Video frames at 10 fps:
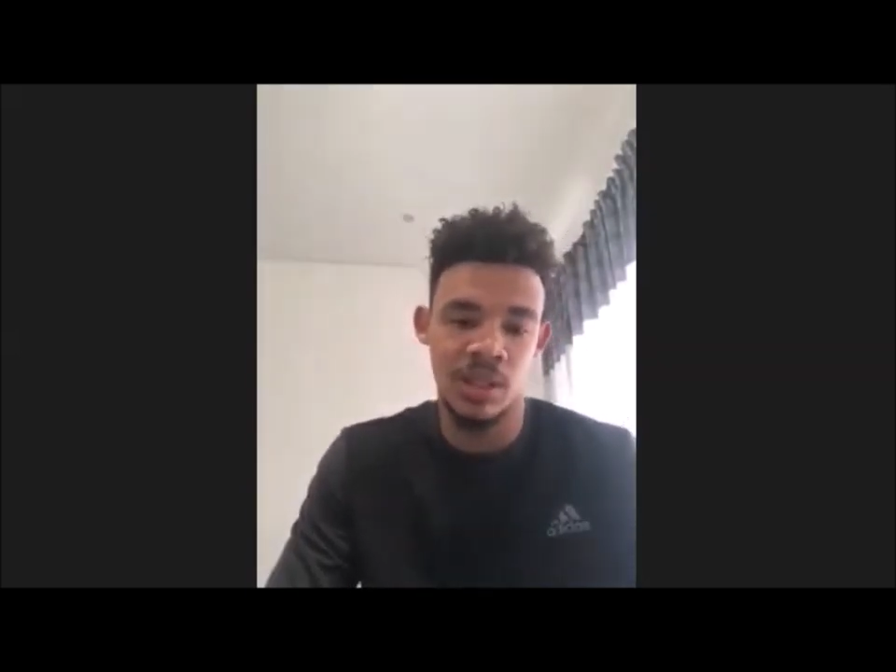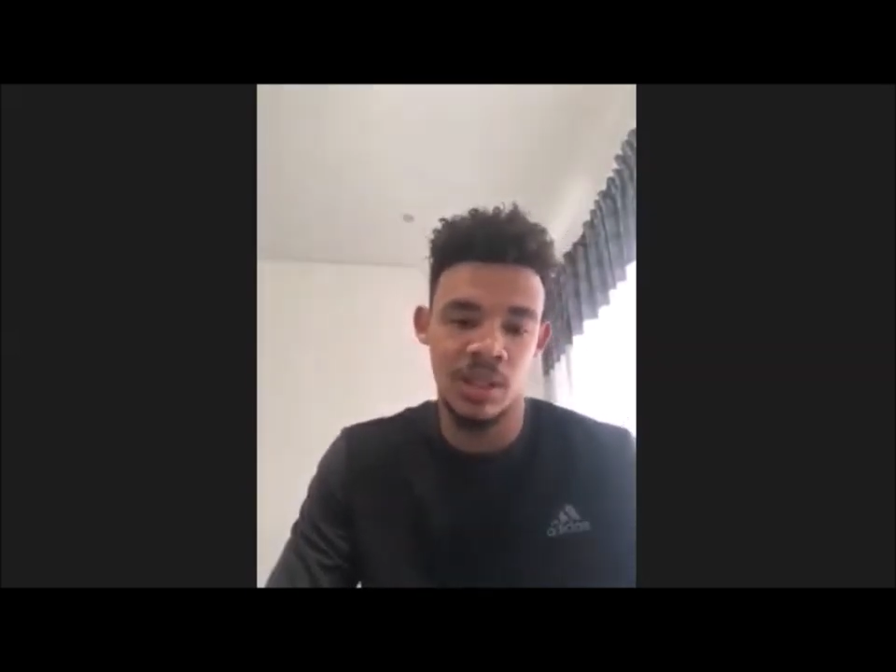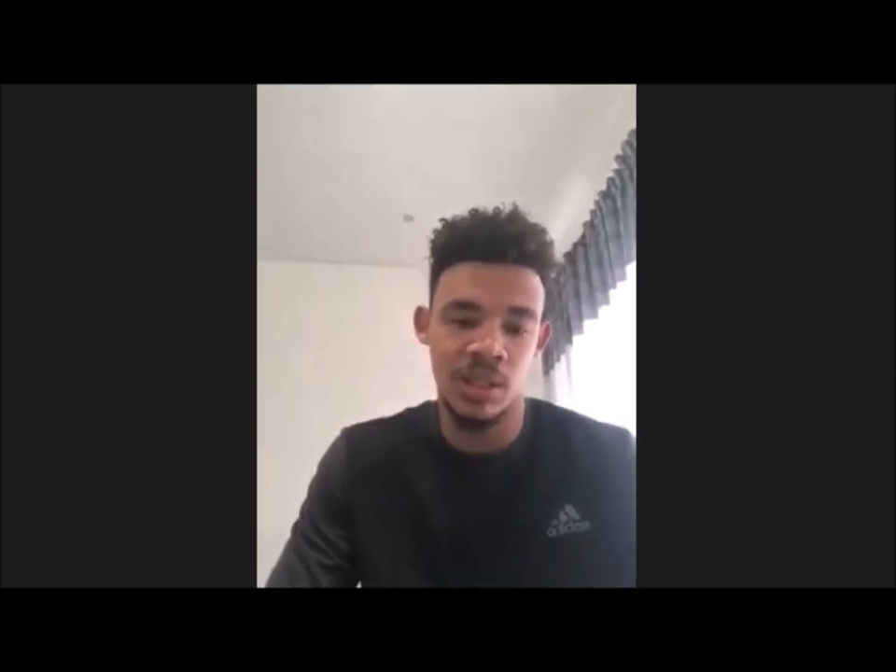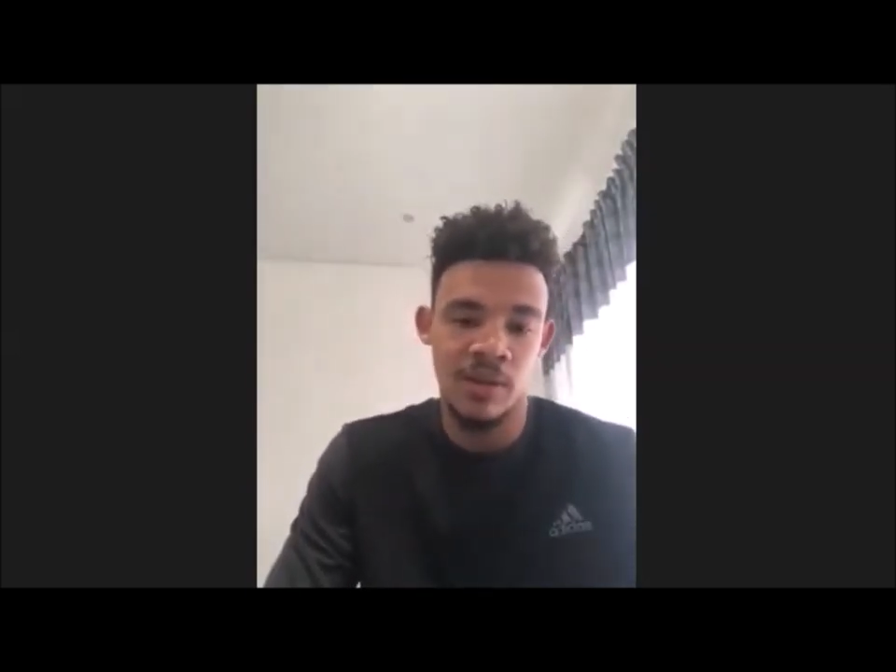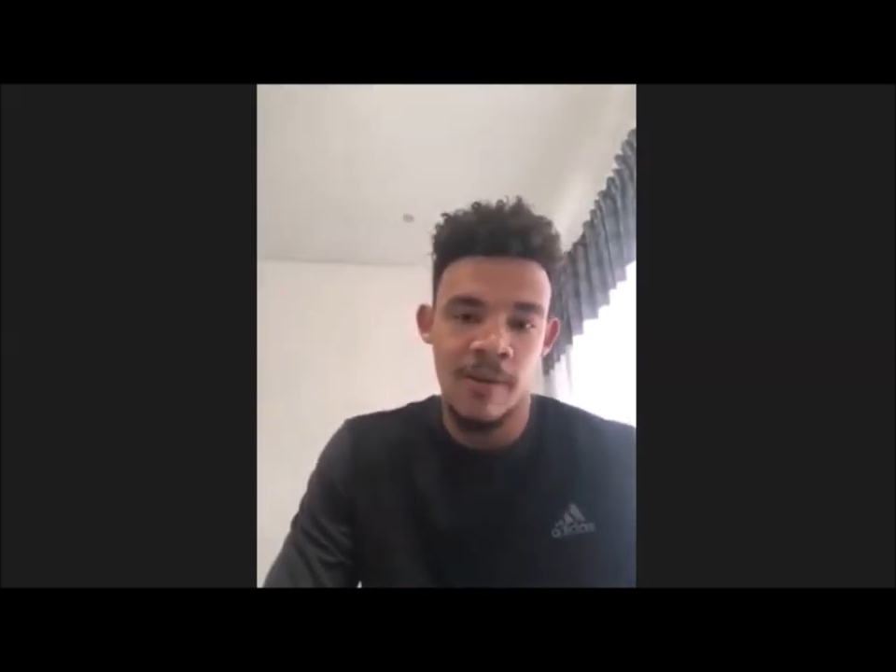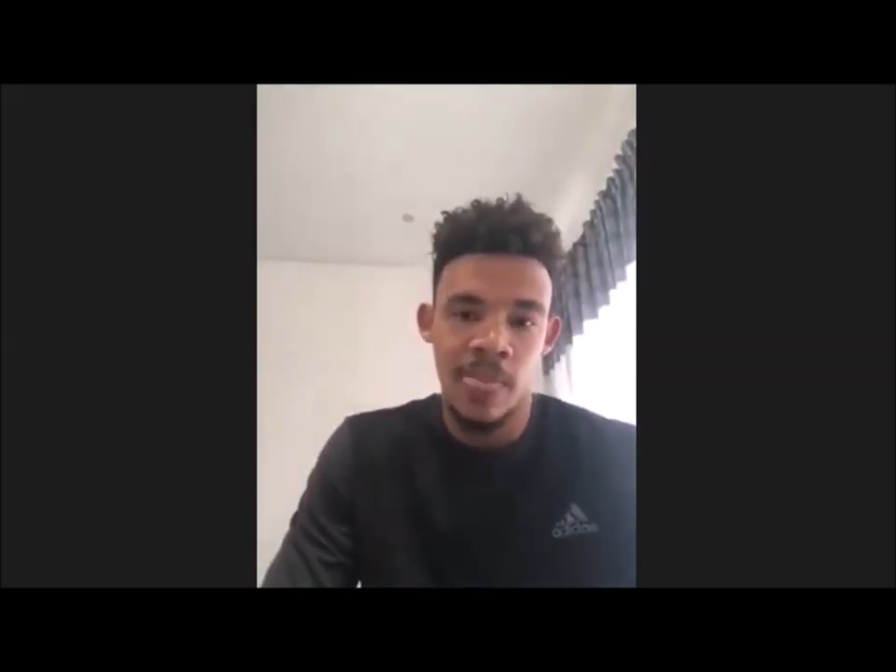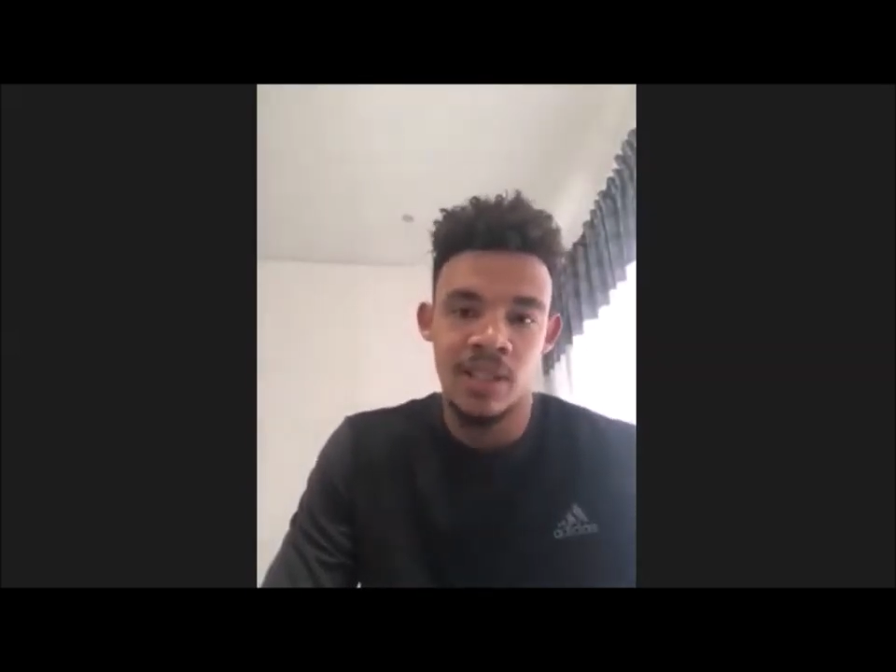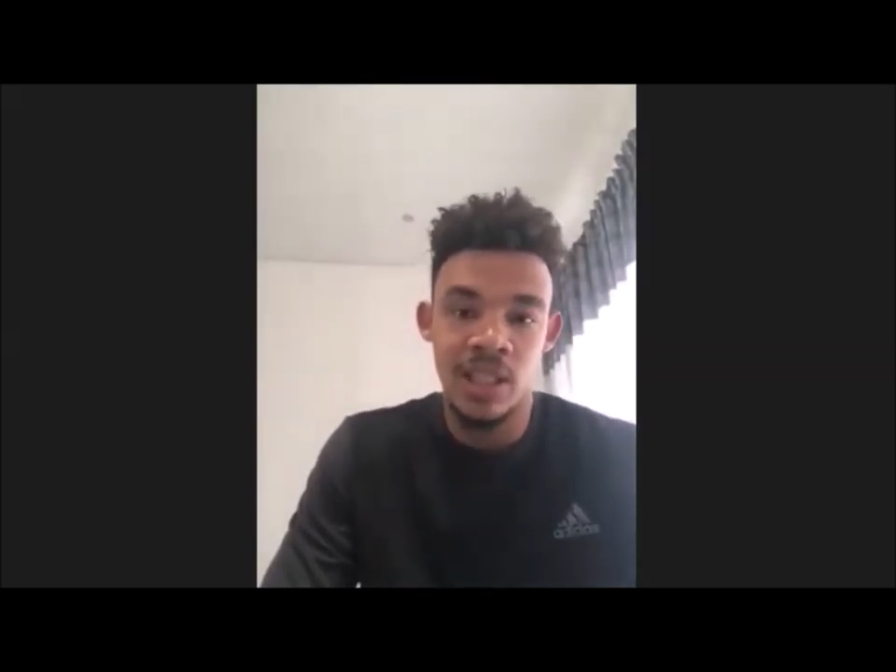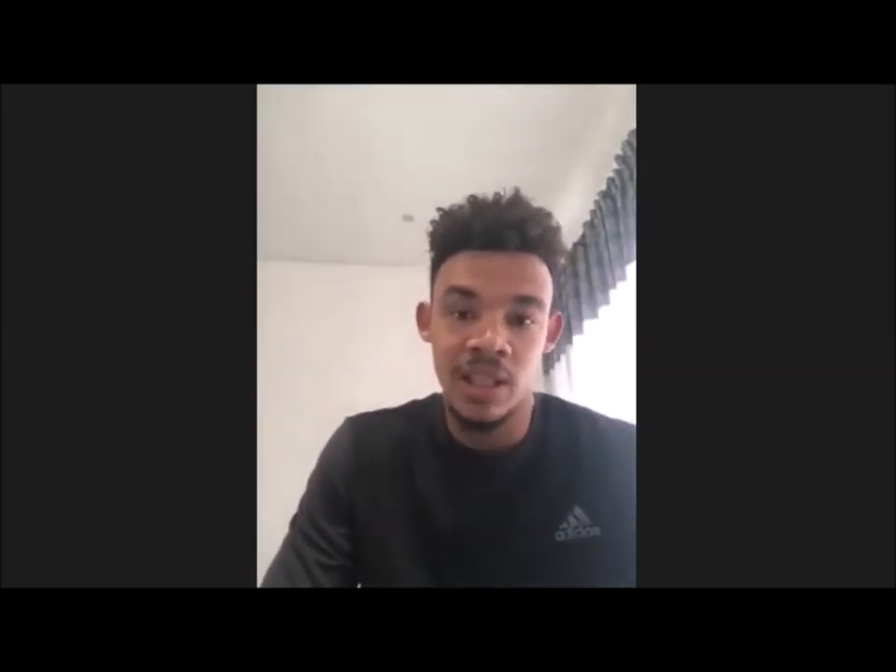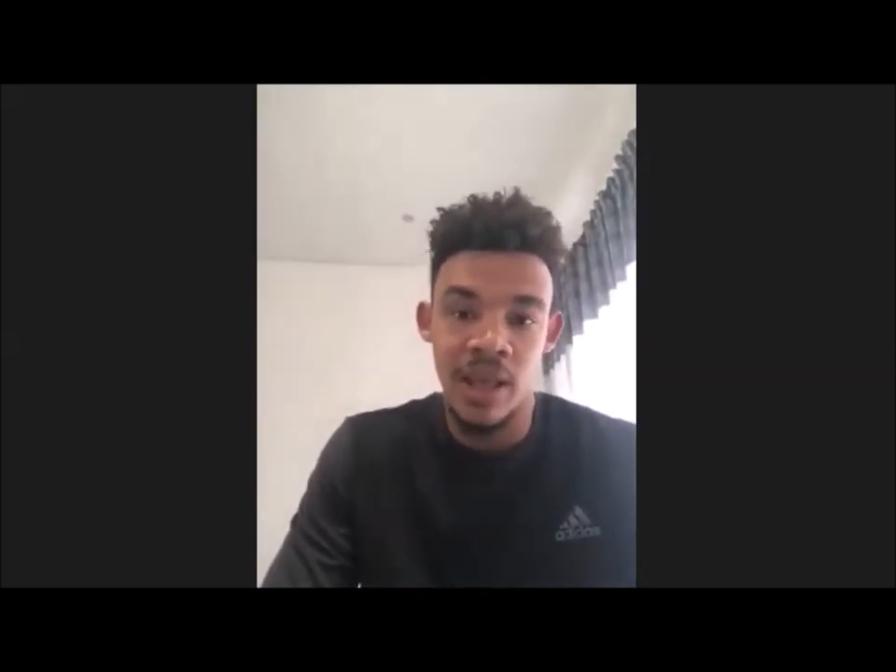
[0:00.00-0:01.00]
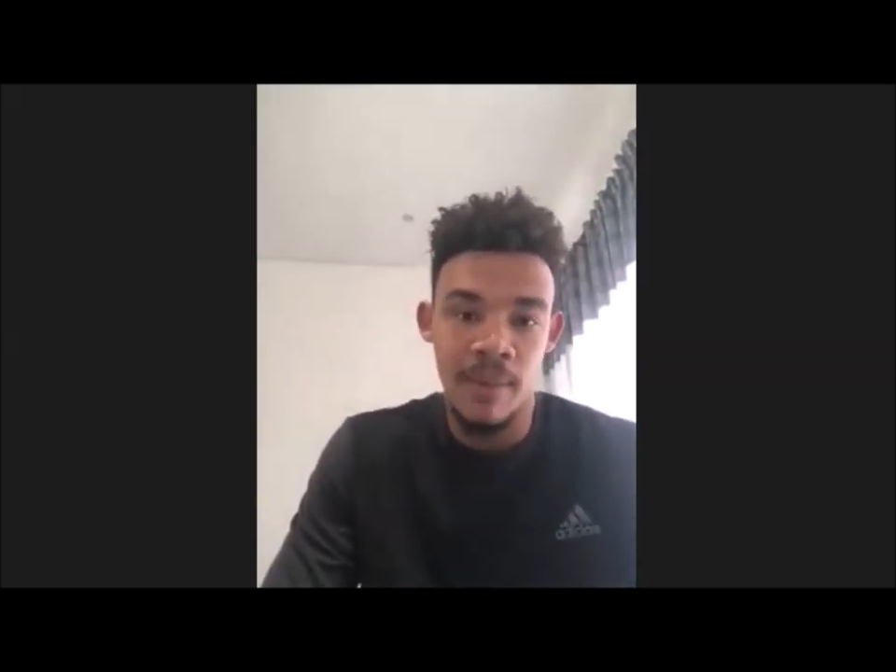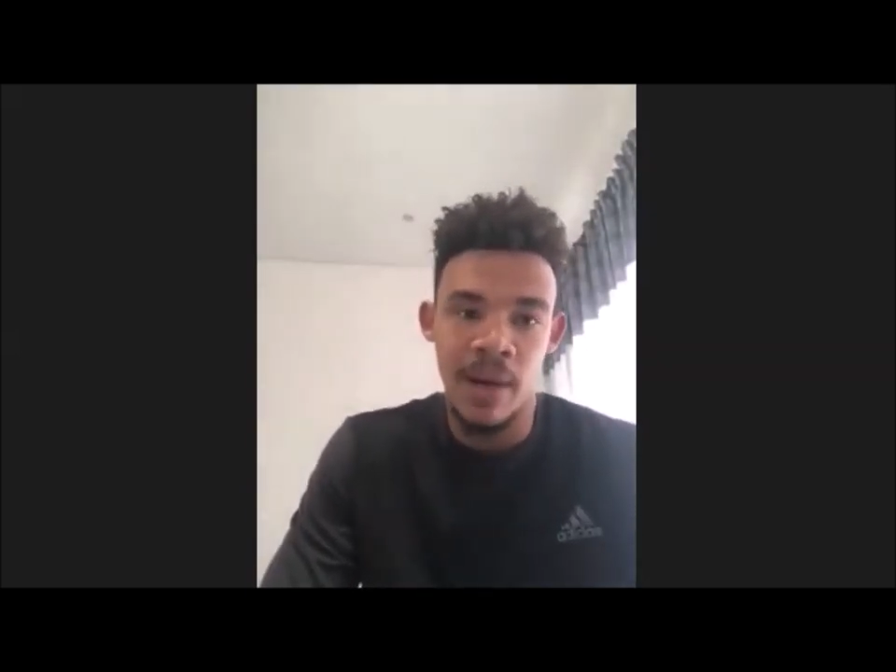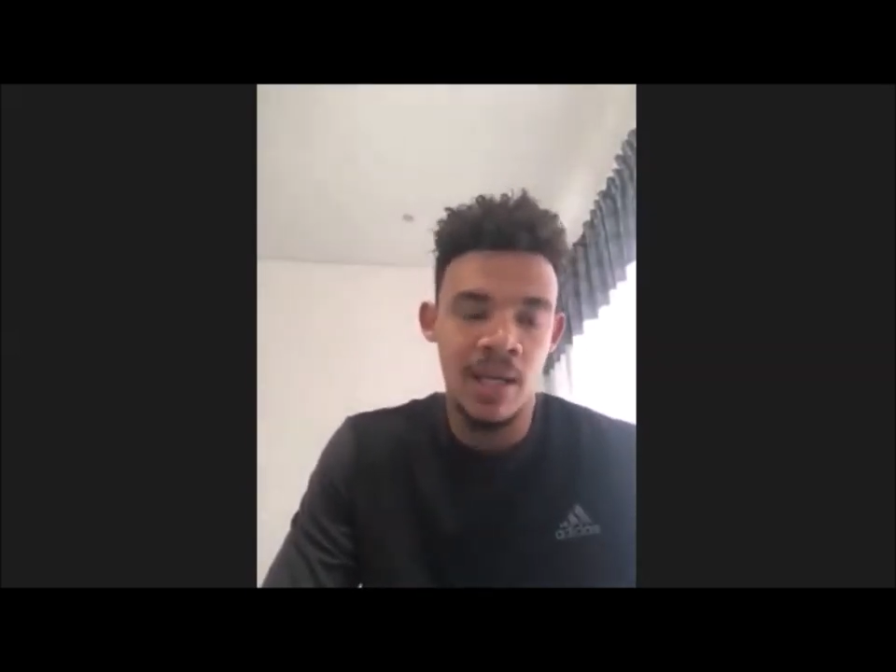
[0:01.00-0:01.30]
seeing yeah. them make it.